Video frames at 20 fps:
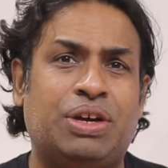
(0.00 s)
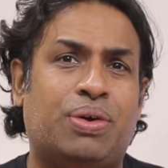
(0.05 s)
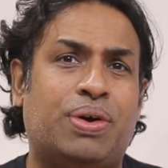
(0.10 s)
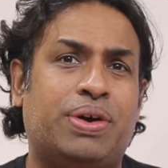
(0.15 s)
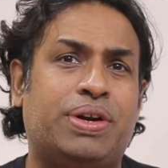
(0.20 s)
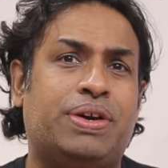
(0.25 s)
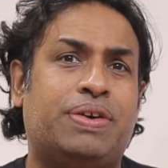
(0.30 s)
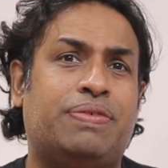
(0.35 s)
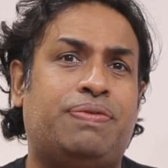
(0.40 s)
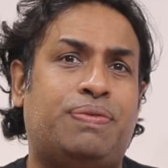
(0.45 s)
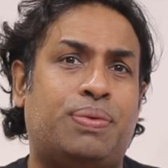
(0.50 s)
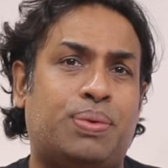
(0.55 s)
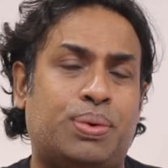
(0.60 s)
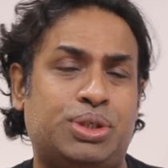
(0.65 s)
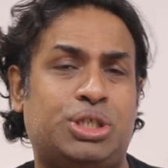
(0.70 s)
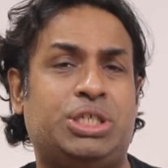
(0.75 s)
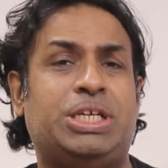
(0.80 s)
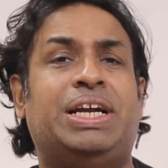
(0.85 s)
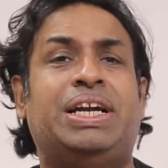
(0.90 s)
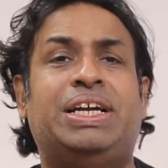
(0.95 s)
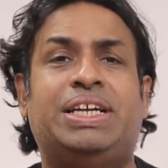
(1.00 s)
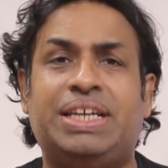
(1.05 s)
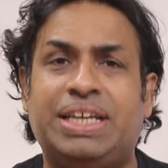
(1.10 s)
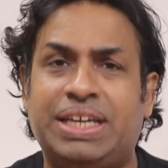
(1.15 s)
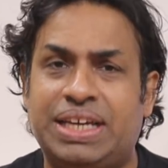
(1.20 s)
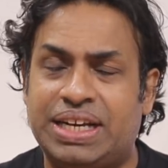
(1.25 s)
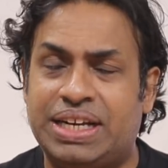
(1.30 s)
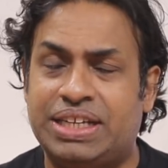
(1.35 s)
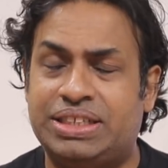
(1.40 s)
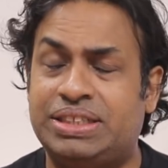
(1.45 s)
on a 4G
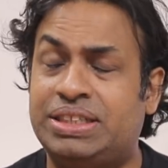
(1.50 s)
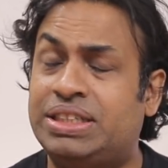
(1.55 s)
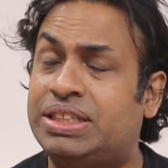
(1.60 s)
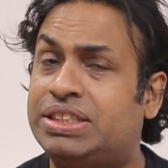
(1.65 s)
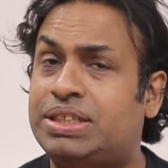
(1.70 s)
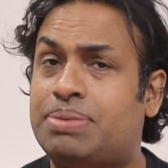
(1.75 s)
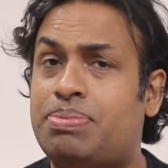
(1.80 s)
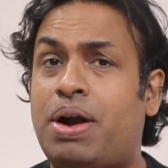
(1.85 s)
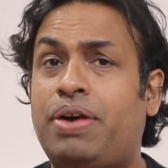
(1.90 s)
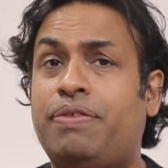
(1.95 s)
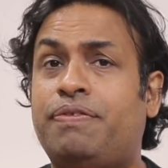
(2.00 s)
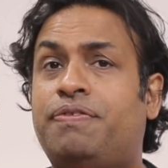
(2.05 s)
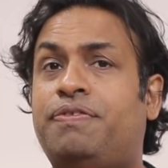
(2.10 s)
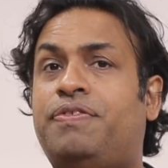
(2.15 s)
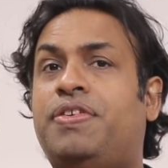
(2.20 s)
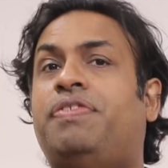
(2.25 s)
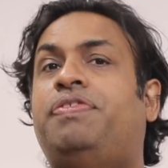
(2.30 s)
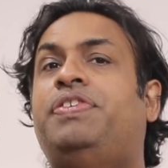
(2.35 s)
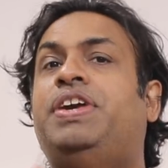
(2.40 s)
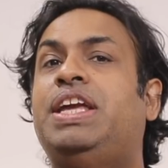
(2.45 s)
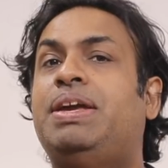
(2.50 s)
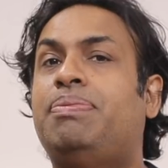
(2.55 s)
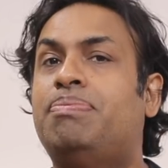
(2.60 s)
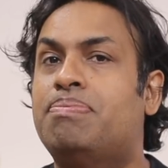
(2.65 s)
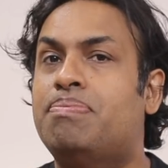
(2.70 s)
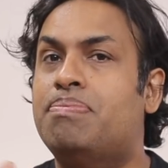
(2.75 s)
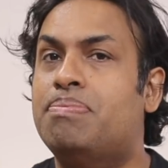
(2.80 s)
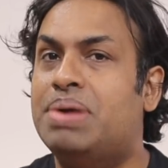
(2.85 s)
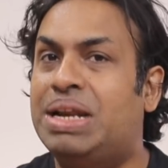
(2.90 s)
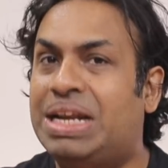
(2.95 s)
LTE connection is about 50
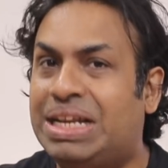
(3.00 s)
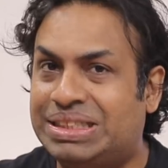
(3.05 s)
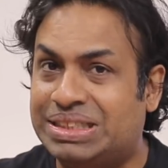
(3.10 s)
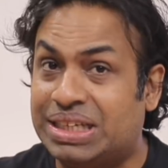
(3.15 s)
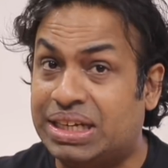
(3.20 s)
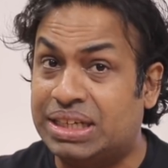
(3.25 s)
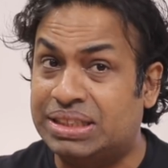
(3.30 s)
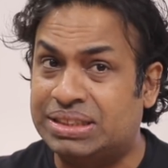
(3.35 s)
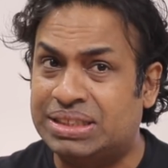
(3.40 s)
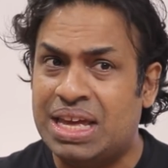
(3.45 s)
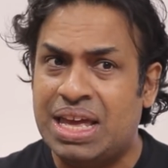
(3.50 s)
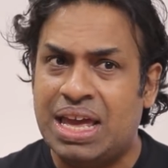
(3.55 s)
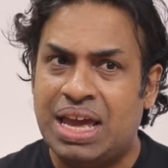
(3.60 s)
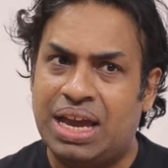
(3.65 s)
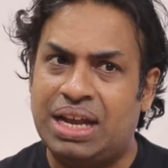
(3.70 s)
milliseconds.